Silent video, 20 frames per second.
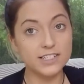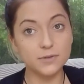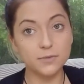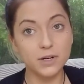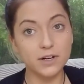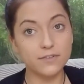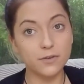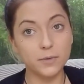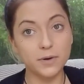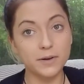it
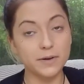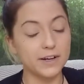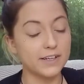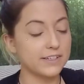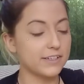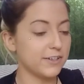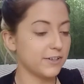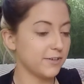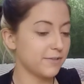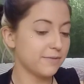whatever we want
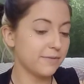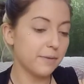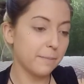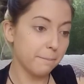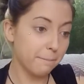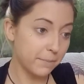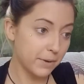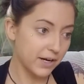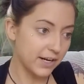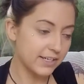to,
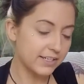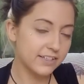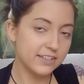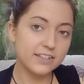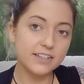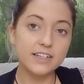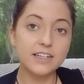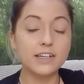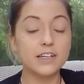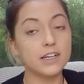but
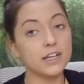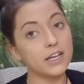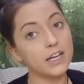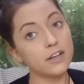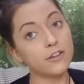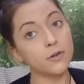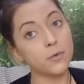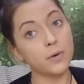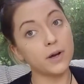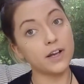
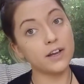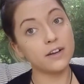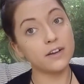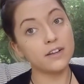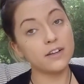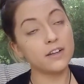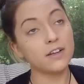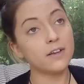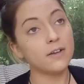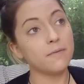either way,
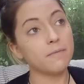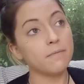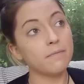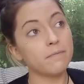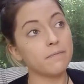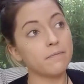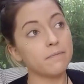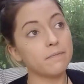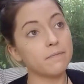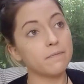
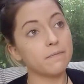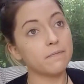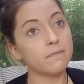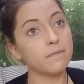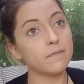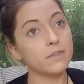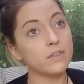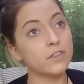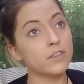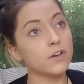
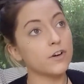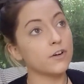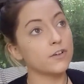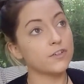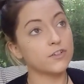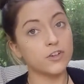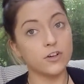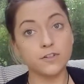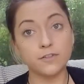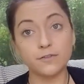there are
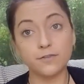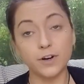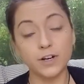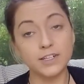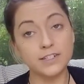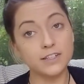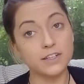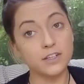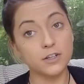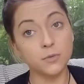certain
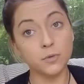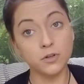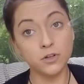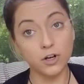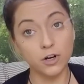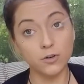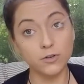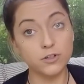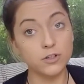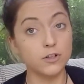friends that you will
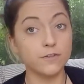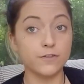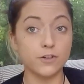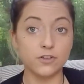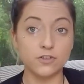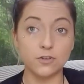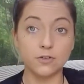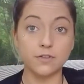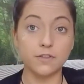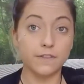go to for
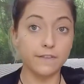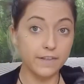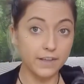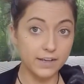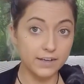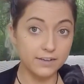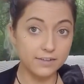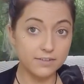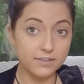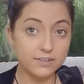certain
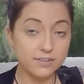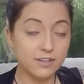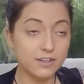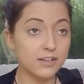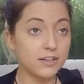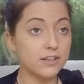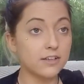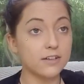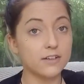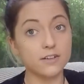things.
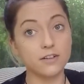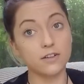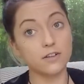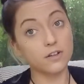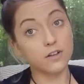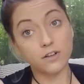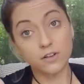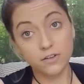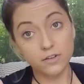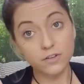
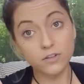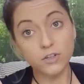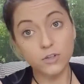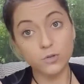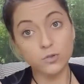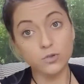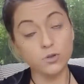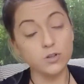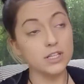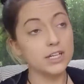
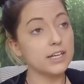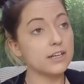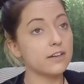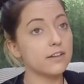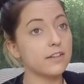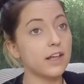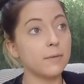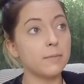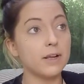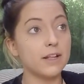Usually.
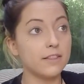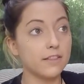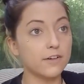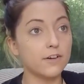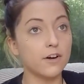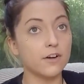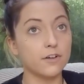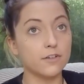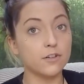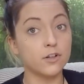I mean,
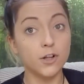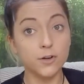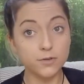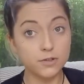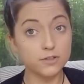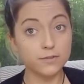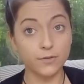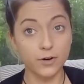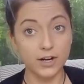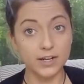there are
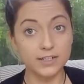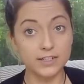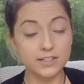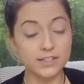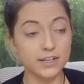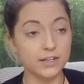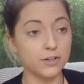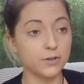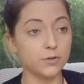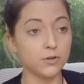close friends
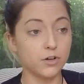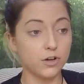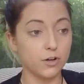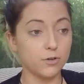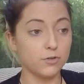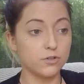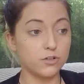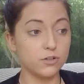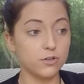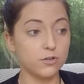that you'll
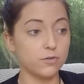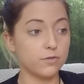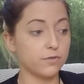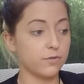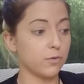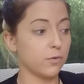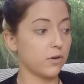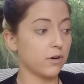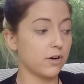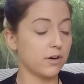go to
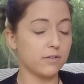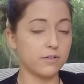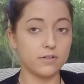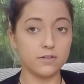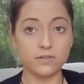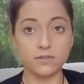for